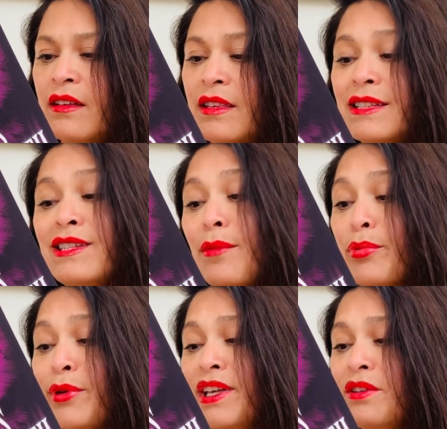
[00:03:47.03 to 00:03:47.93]
That's not
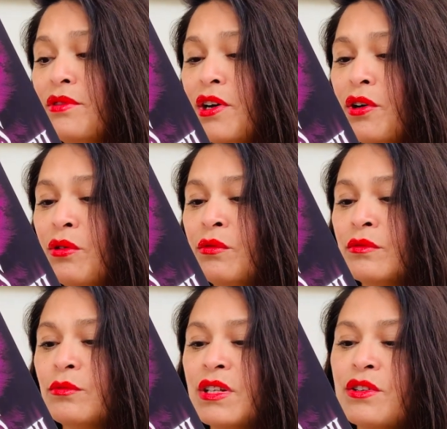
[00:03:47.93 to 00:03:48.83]
pretty, you know,
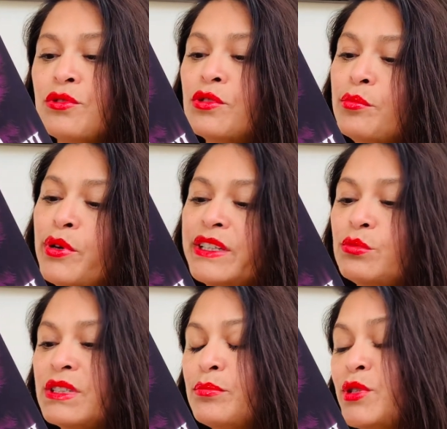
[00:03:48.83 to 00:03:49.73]
one of the cool boys
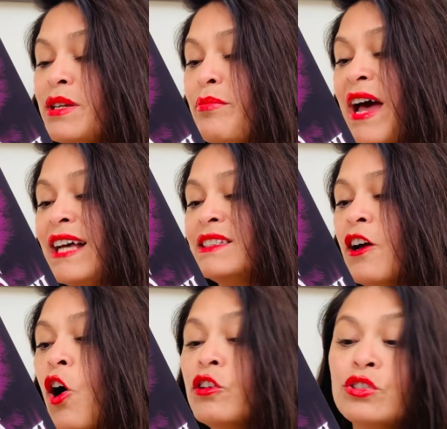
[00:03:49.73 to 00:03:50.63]
whispered in
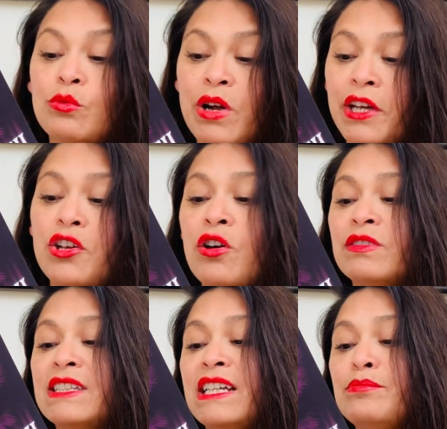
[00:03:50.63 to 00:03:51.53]
passing, also wearing an
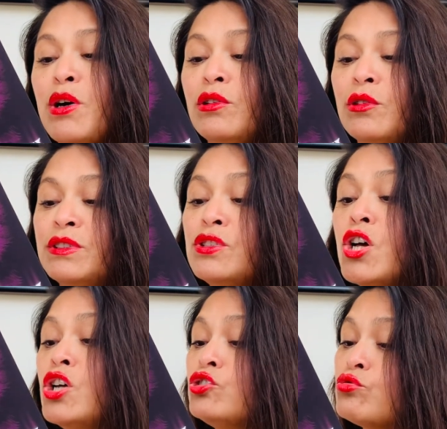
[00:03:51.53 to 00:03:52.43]
oversized polo and
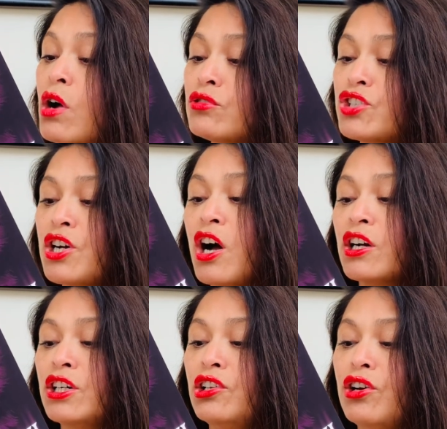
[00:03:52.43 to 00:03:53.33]
strong
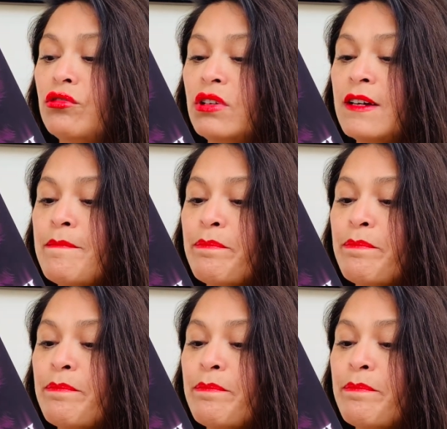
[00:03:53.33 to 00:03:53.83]
Drakkar cologne.